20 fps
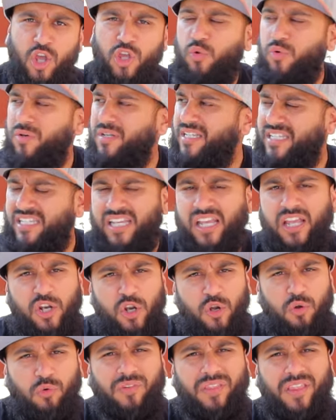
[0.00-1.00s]
You're
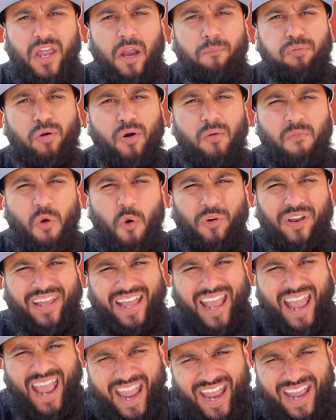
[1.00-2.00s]
sitting over there
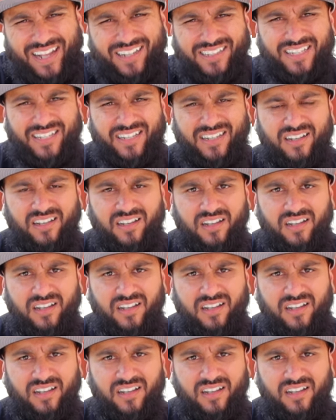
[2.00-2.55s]
promoting hate?